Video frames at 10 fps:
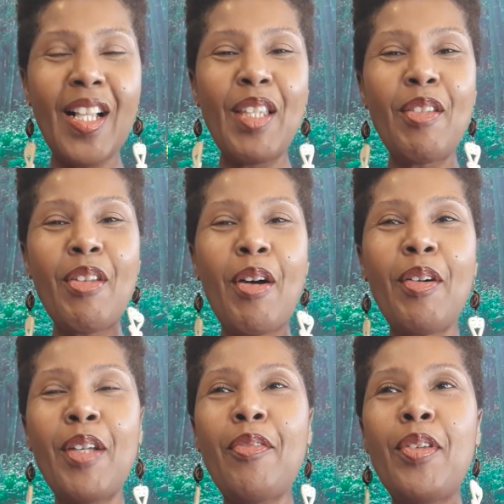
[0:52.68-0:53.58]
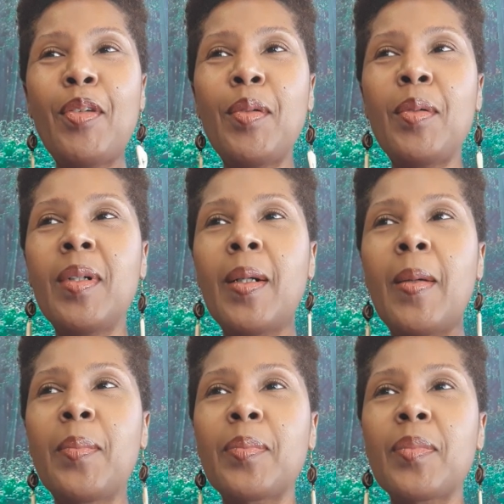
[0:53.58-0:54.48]
You know, if you
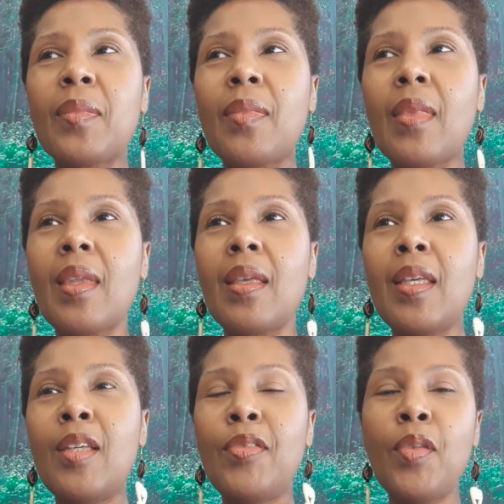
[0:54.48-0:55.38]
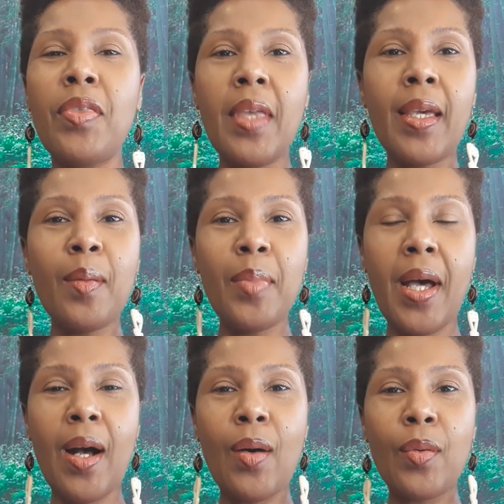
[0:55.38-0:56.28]
if you think
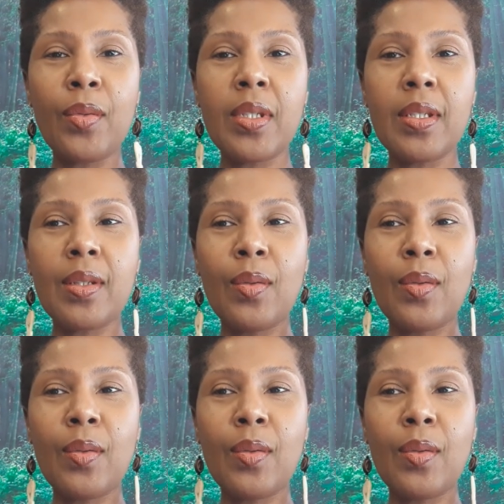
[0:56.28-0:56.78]
about